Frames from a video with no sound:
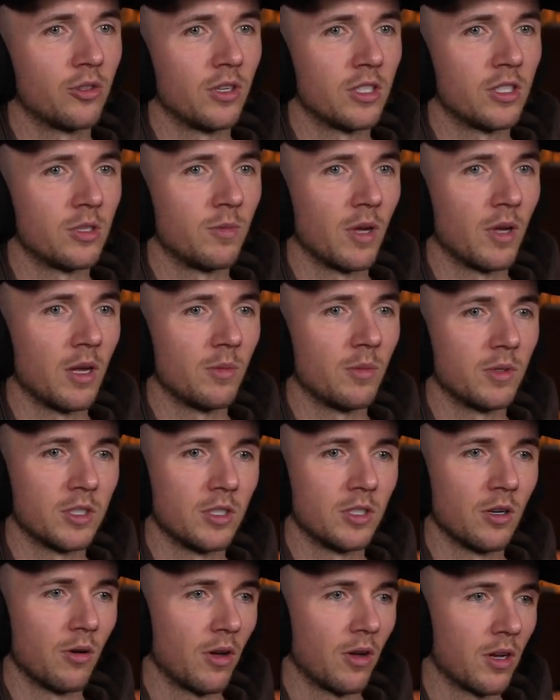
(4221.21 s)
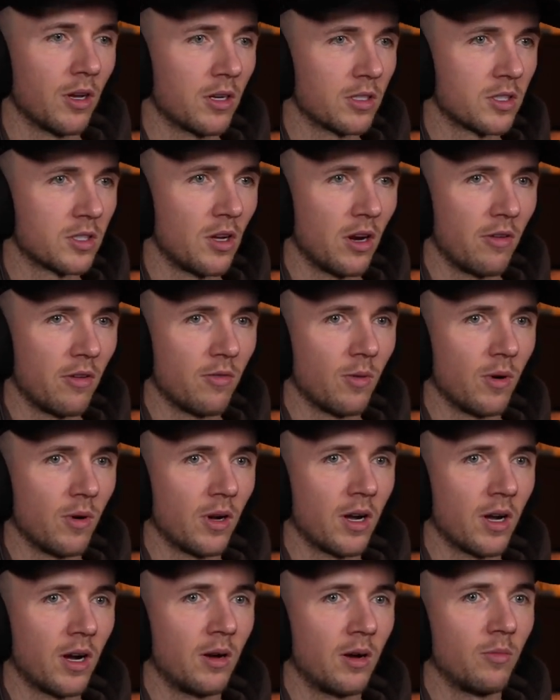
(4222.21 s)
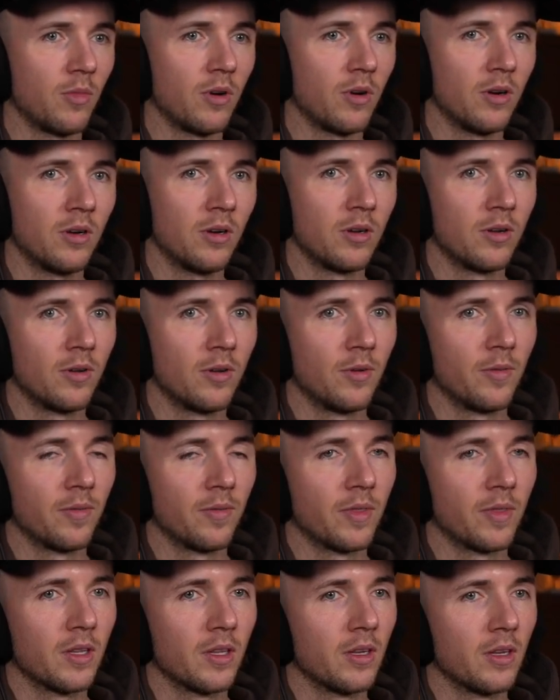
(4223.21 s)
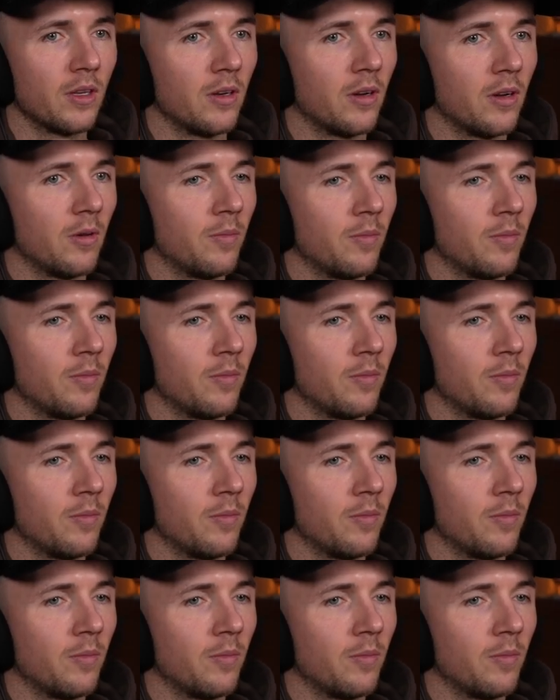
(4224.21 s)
to be able to do it because not everyone can, but you know,